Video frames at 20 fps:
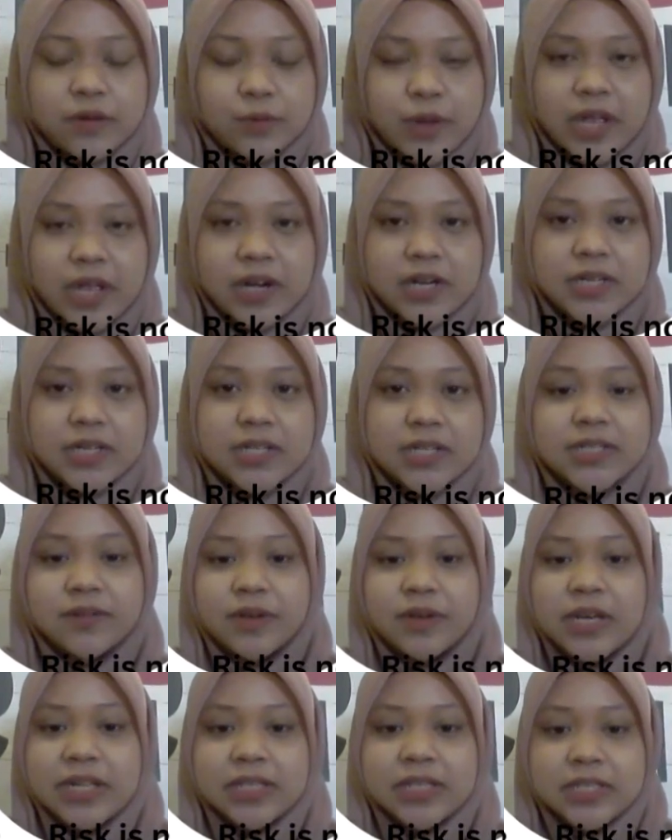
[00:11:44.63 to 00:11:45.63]
where
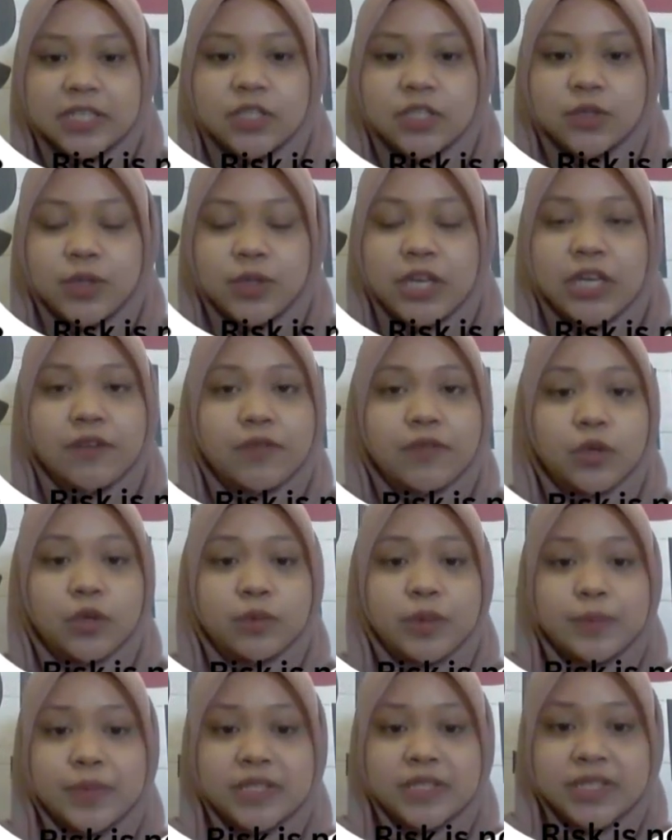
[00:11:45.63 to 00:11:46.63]
it is related to
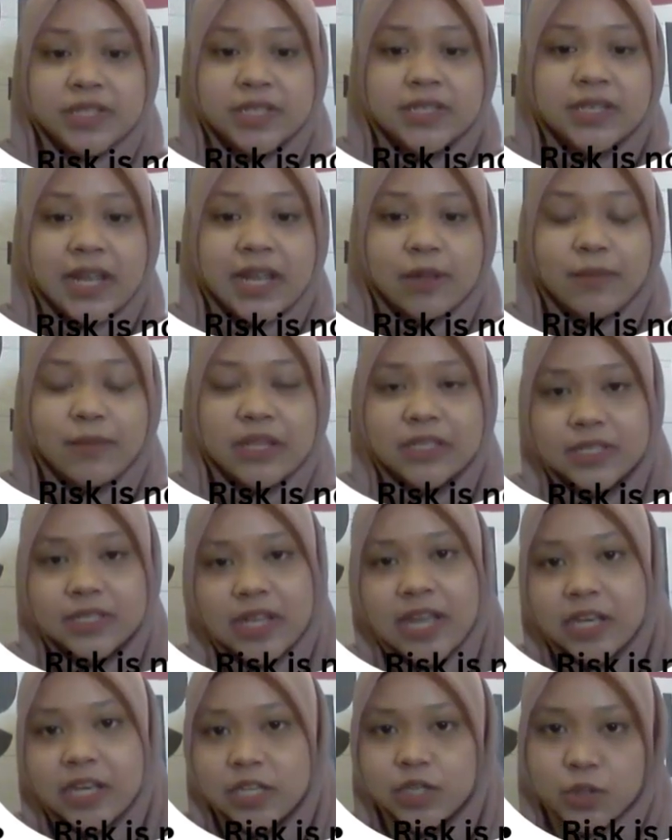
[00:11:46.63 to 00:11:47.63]
individual purposes like
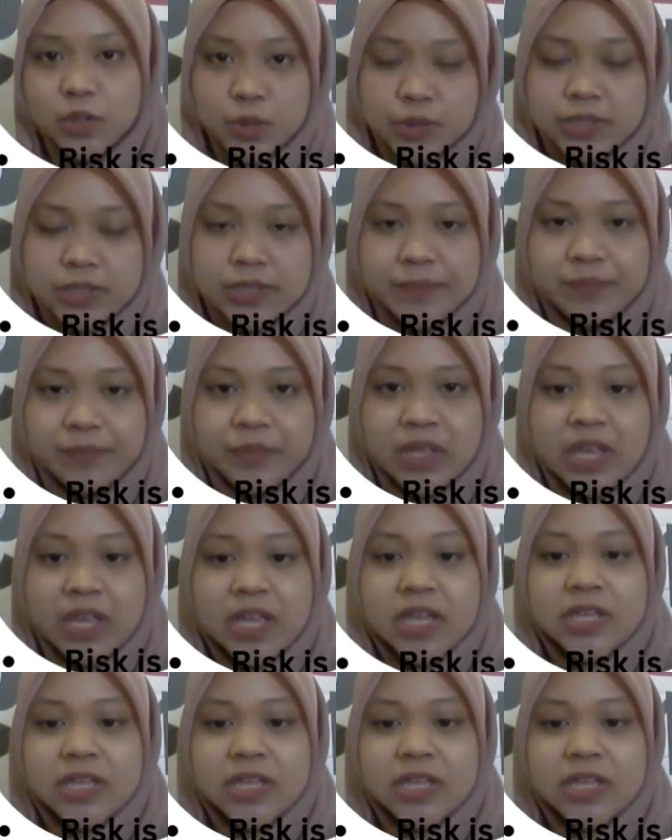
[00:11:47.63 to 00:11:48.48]
mental health issues.